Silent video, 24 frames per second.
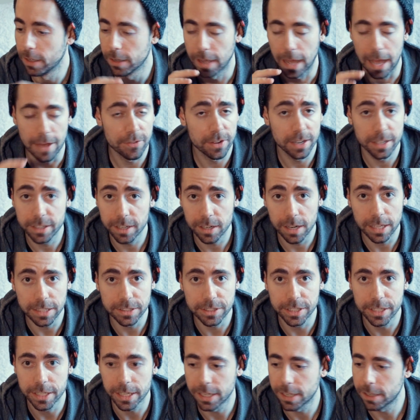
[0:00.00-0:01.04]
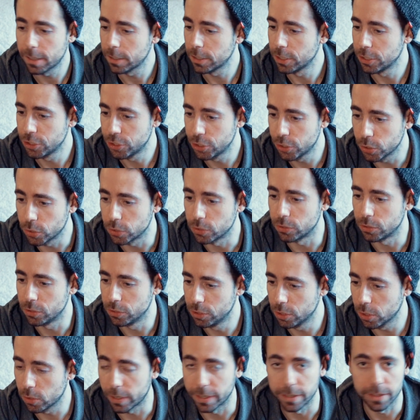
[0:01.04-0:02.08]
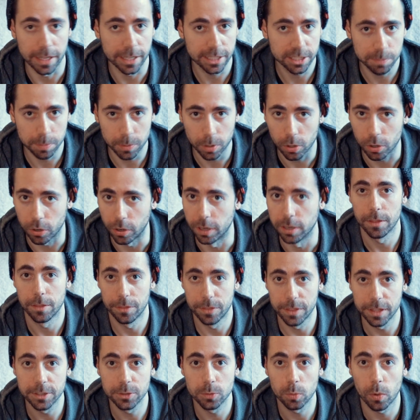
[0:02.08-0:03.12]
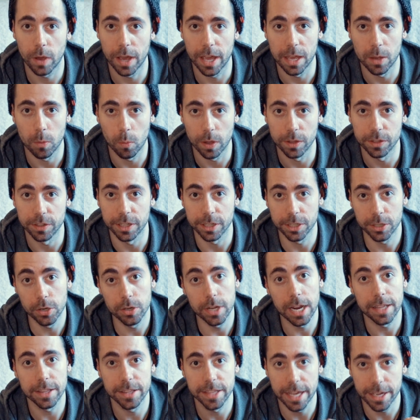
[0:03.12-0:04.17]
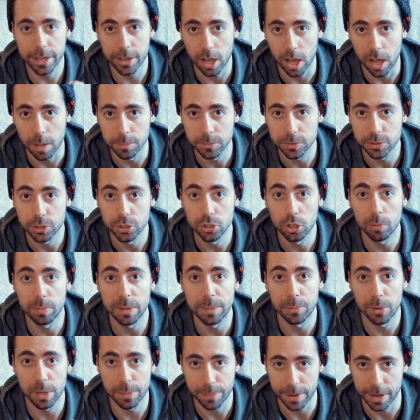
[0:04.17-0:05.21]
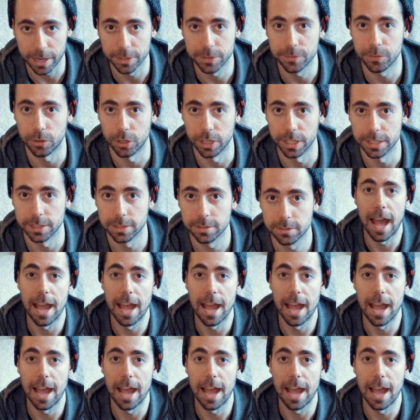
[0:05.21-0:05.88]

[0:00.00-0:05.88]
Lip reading: Have a little idea, shoot, do it, explore. This way, when the good idea comes, you'll be prepared for it.